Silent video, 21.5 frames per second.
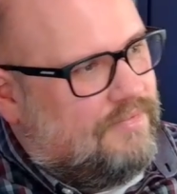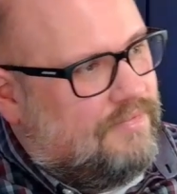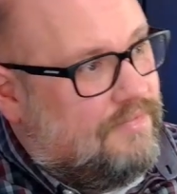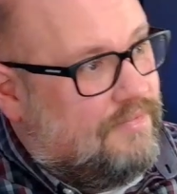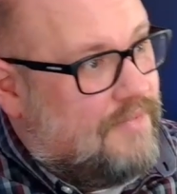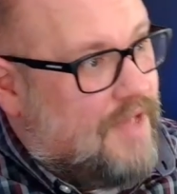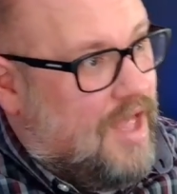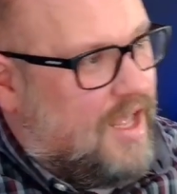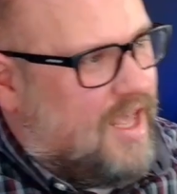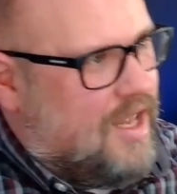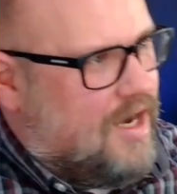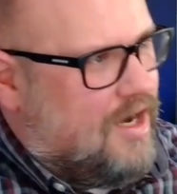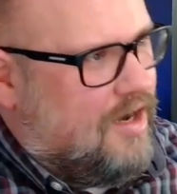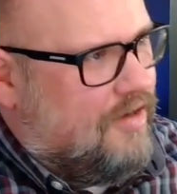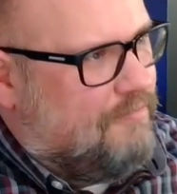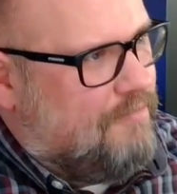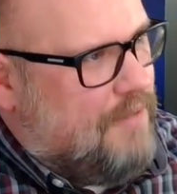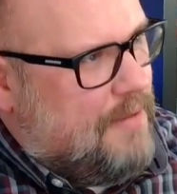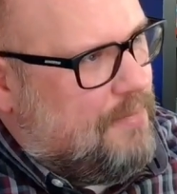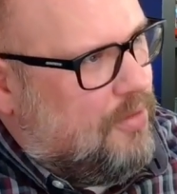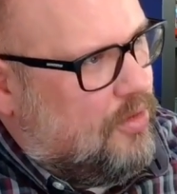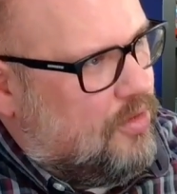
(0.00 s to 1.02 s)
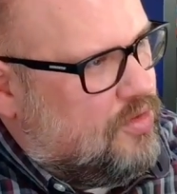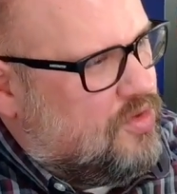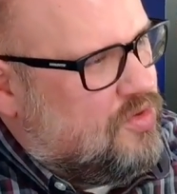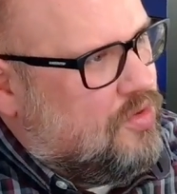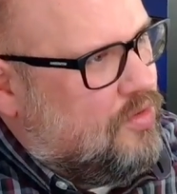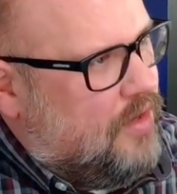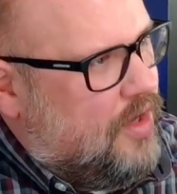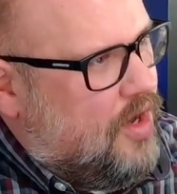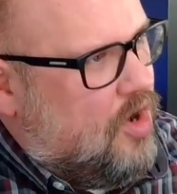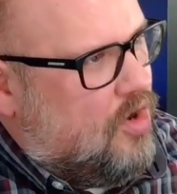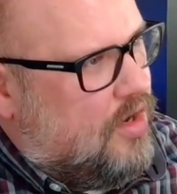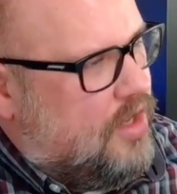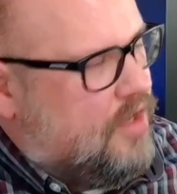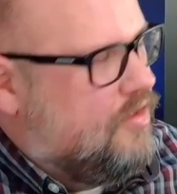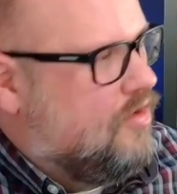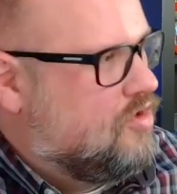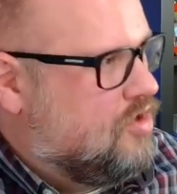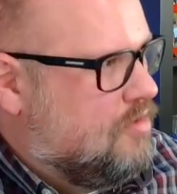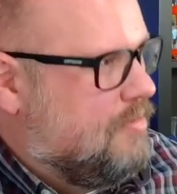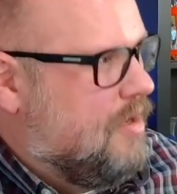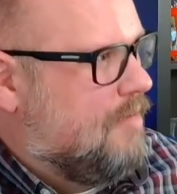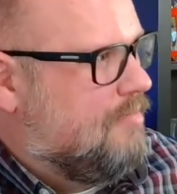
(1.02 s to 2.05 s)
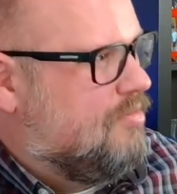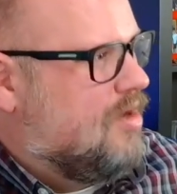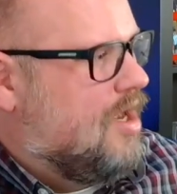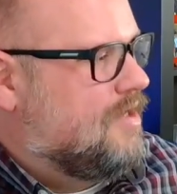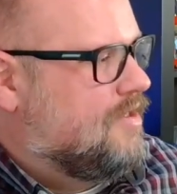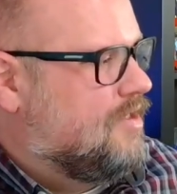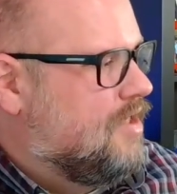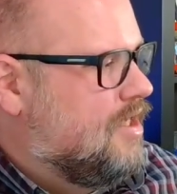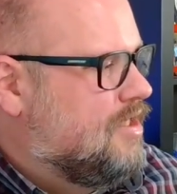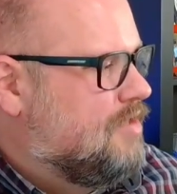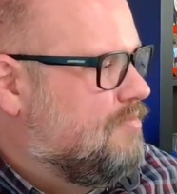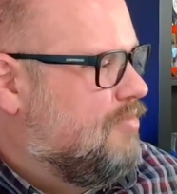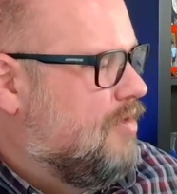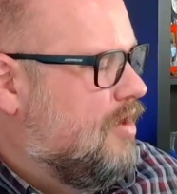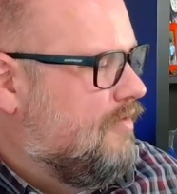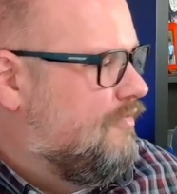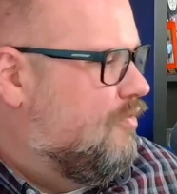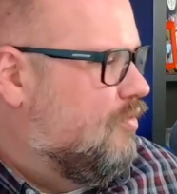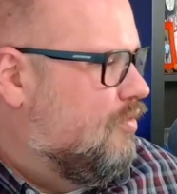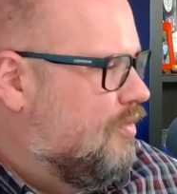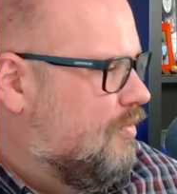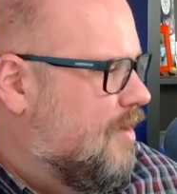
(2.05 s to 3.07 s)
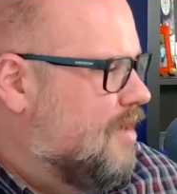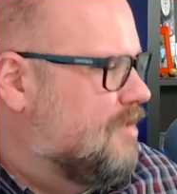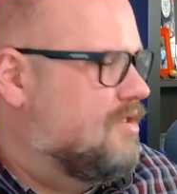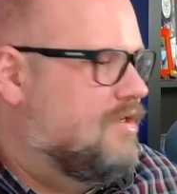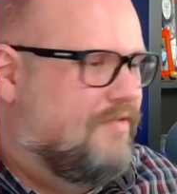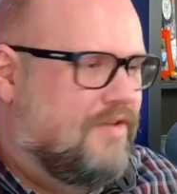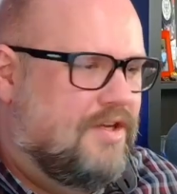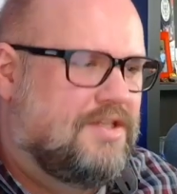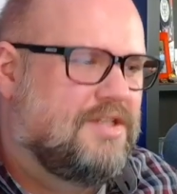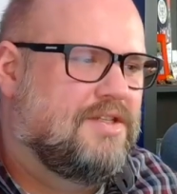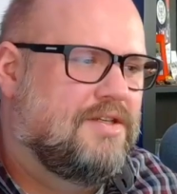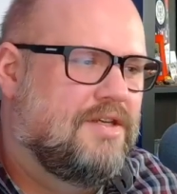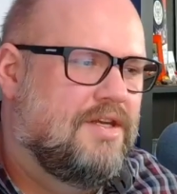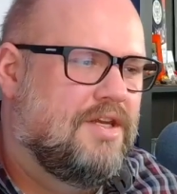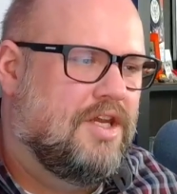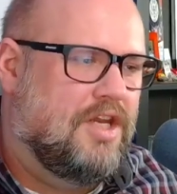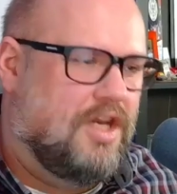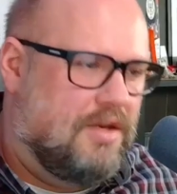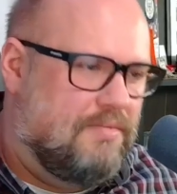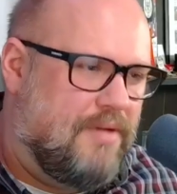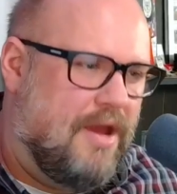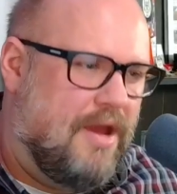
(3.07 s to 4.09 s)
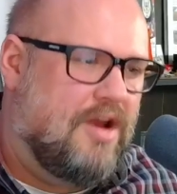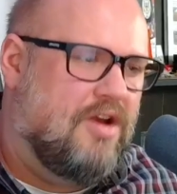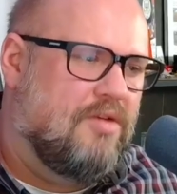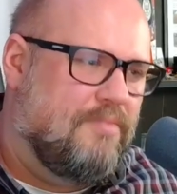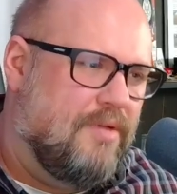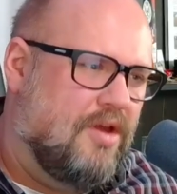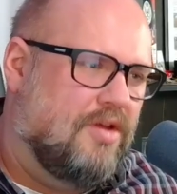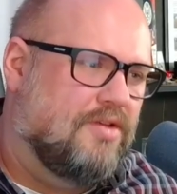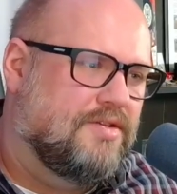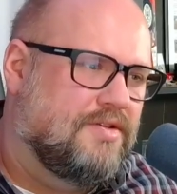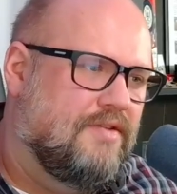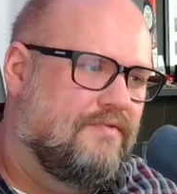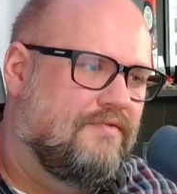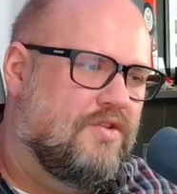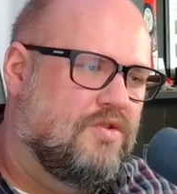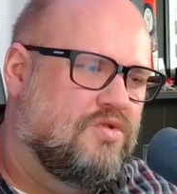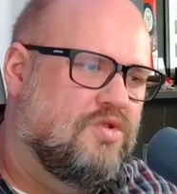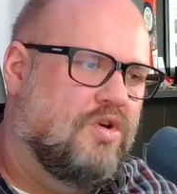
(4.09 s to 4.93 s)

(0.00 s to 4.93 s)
I get it. If people are truly hurting, there should be a process. But for the rest of us, you need to pay your bills. If you took a